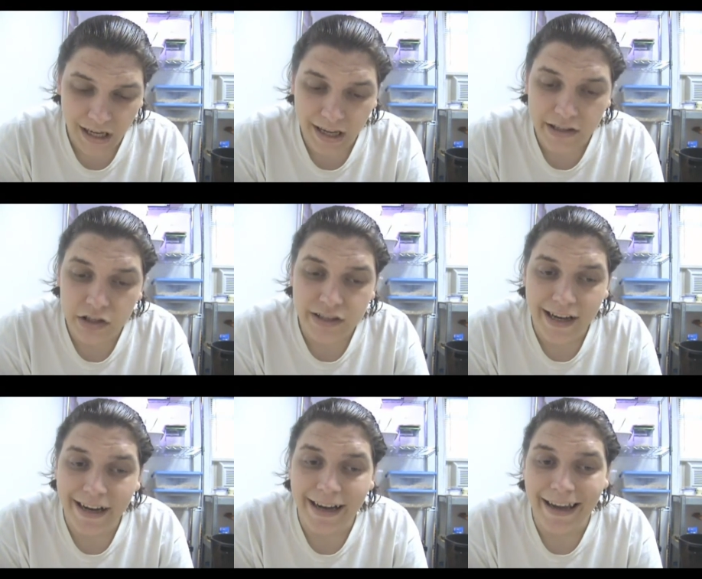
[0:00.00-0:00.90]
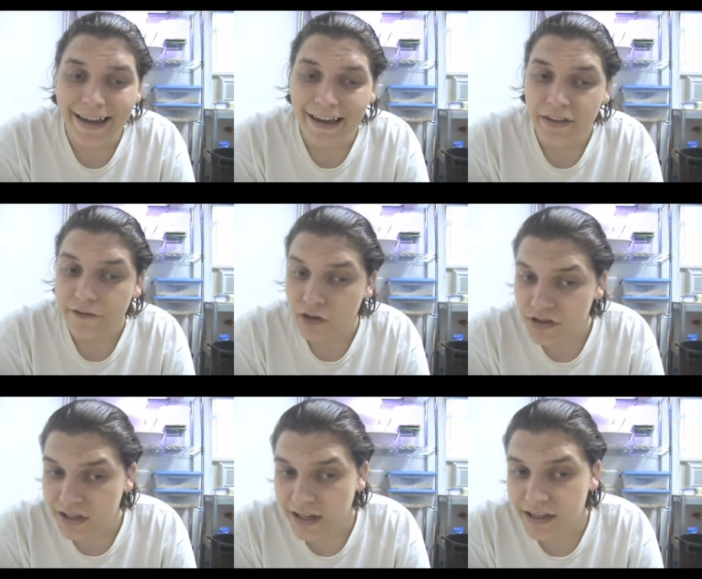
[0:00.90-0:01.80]
And I looked at it, and the
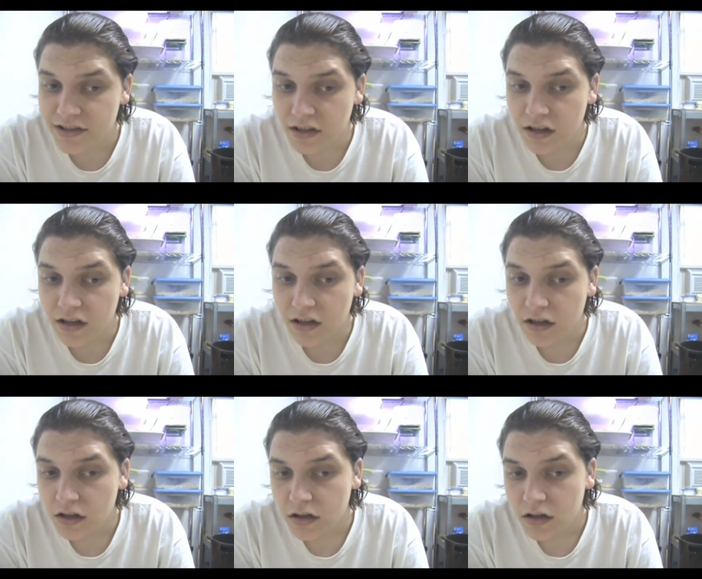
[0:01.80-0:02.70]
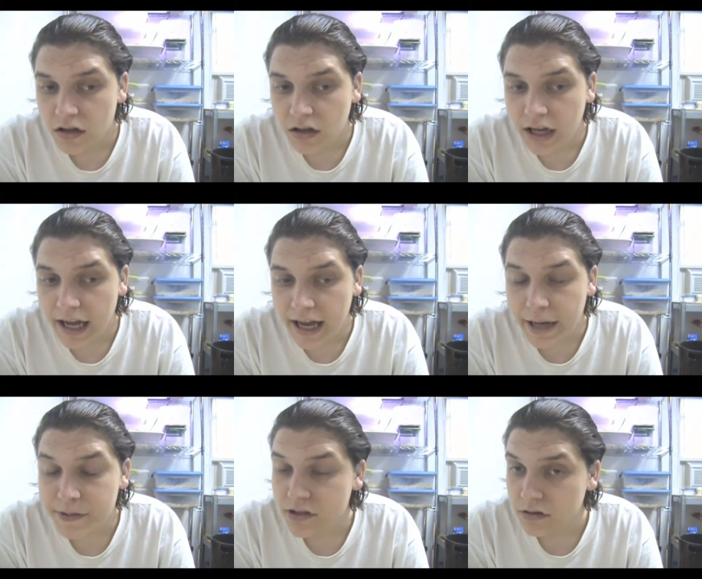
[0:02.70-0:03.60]
first thing I saw
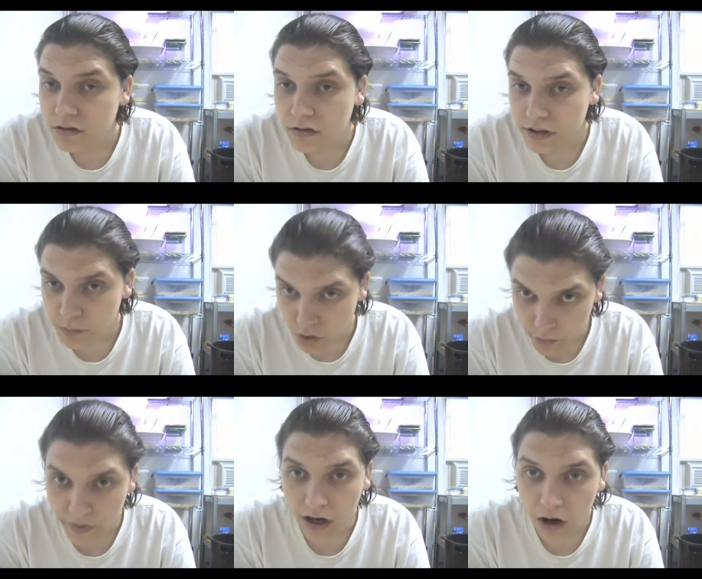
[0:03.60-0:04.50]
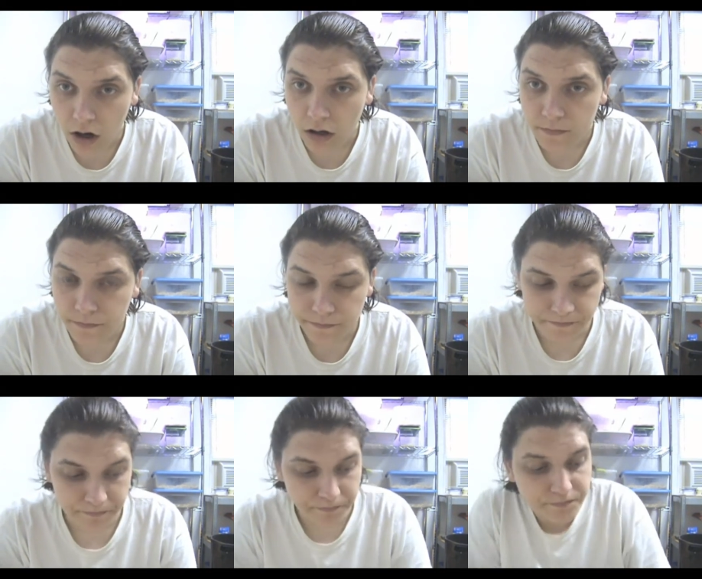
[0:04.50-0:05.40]
absolutely broke my heart.
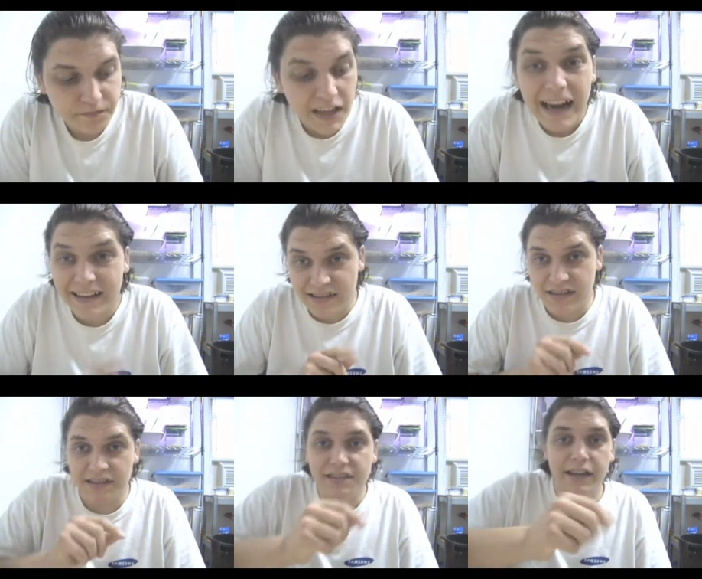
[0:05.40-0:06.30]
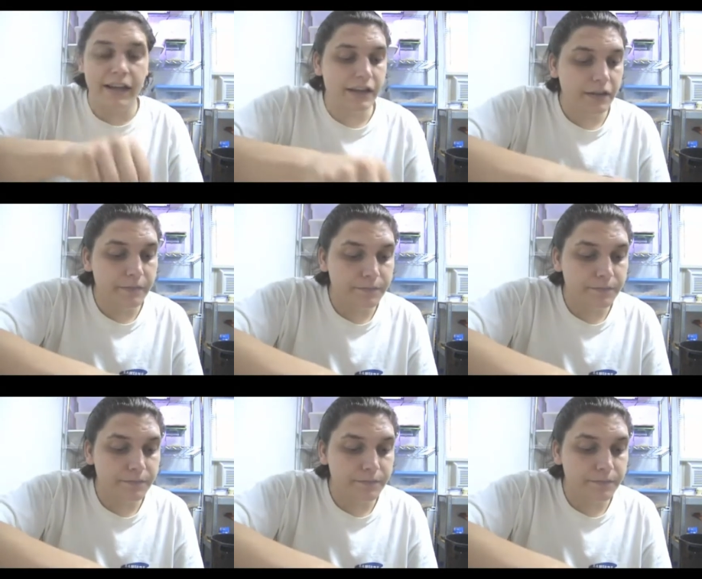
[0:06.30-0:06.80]
And it's this snake.